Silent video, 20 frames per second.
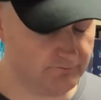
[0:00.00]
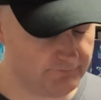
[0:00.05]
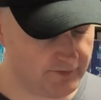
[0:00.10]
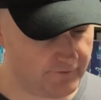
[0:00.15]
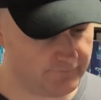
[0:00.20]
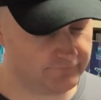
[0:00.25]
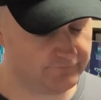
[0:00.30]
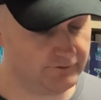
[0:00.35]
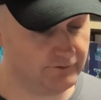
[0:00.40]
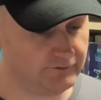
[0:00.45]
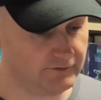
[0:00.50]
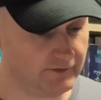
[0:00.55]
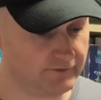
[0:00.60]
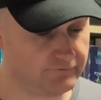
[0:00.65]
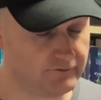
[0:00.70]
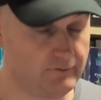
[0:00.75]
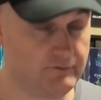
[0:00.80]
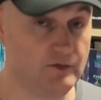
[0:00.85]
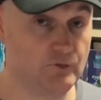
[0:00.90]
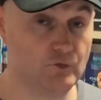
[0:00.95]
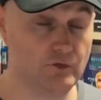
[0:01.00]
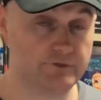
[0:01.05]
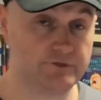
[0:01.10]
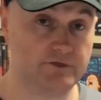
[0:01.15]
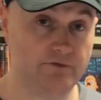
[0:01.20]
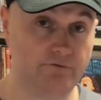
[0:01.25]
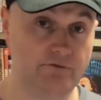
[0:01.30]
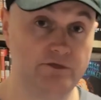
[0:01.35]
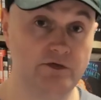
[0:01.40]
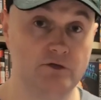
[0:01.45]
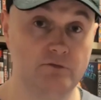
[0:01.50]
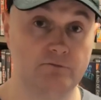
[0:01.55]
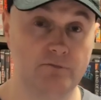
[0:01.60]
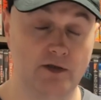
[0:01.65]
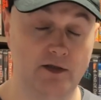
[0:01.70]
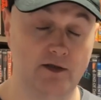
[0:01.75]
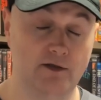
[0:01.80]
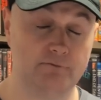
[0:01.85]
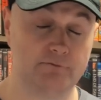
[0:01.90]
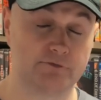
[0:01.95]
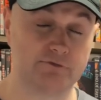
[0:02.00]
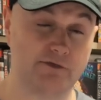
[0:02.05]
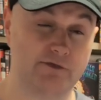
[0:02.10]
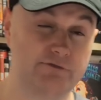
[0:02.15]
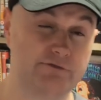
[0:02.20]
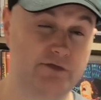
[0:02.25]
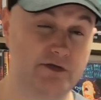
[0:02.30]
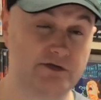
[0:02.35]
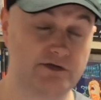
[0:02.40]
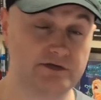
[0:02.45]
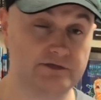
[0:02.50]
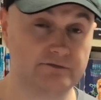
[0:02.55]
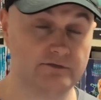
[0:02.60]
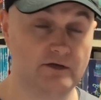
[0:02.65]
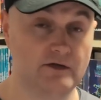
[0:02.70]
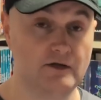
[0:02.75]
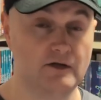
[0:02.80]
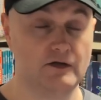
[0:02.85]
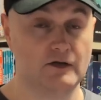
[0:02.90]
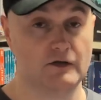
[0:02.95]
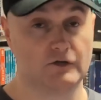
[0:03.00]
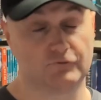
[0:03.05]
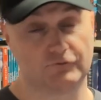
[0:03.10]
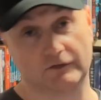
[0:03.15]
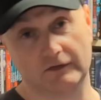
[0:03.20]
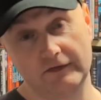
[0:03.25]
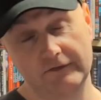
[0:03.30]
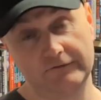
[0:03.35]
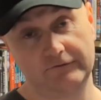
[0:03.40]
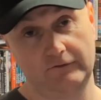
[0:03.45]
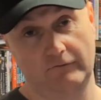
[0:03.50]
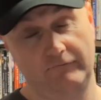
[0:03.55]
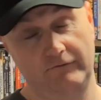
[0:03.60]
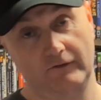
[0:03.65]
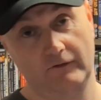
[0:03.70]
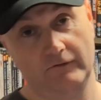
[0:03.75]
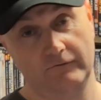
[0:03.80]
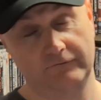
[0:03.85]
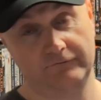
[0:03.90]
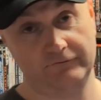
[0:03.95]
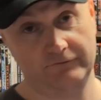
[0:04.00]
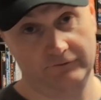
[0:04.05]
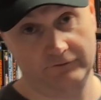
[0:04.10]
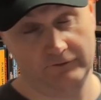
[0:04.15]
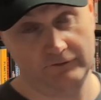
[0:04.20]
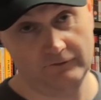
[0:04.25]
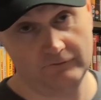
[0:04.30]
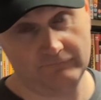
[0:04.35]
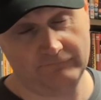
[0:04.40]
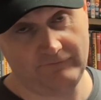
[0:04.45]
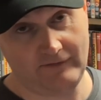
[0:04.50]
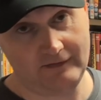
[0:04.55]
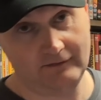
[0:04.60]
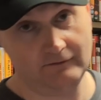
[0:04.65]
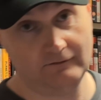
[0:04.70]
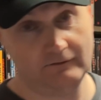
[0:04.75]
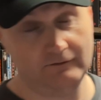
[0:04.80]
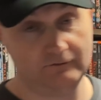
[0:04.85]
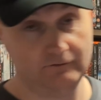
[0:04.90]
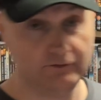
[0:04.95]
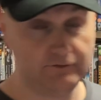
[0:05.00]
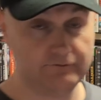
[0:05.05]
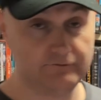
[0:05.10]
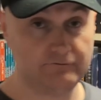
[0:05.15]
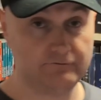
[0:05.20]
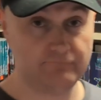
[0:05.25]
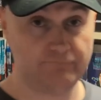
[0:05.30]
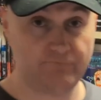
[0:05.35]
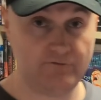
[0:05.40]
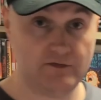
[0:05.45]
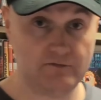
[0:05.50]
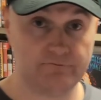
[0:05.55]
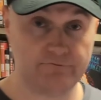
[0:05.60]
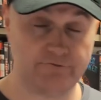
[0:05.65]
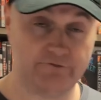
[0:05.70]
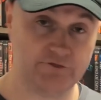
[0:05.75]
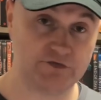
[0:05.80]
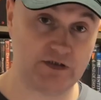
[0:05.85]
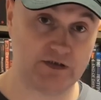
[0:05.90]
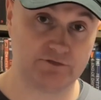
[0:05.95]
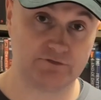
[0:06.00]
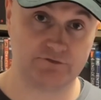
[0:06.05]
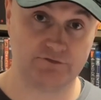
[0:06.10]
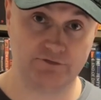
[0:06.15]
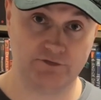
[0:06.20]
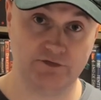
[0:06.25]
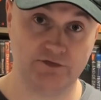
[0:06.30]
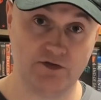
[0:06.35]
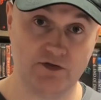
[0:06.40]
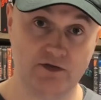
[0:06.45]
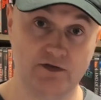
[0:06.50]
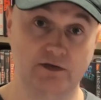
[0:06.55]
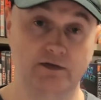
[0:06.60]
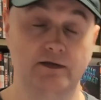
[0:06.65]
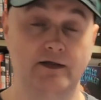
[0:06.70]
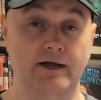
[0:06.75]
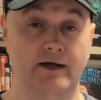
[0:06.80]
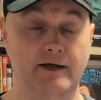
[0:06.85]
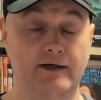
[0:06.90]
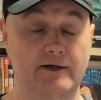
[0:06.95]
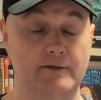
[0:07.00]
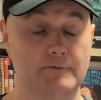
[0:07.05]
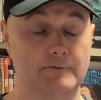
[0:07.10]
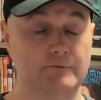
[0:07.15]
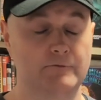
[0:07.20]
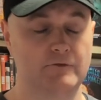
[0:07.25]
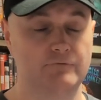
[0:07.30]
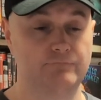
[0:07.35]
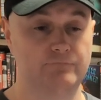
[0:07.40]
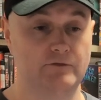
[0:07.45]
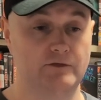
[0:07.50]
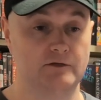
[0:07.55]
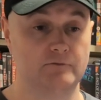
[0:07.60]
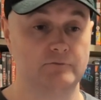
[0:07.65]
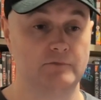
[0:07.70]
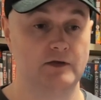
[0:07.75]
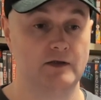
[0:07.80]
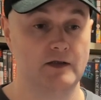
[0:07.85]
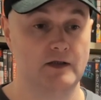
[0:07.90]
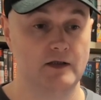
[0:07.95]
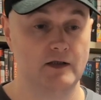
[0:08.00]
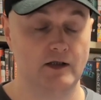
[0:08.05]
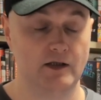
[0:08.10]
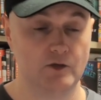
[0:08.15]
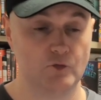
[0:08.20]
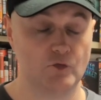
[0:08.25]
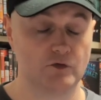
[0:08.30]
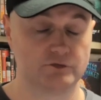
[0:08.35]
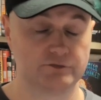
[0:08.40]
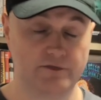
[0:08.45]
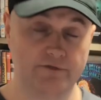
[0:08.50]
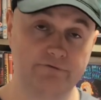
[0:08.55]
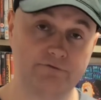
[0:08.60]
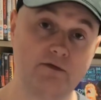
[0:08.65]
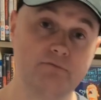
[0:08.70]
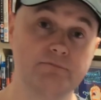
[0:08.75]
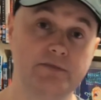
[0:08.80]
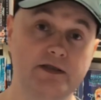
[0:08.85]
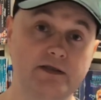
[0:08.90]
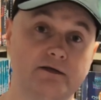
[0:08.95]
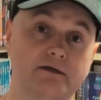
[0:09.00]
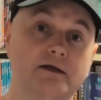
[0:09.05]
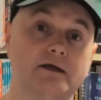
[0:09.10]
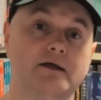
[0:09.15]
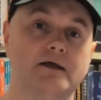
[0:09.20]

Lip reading: Past 2 nights I've been watching the new Criterion release of those 2 Val Lewton films, the Jack Turner film I Walked with a Zombie,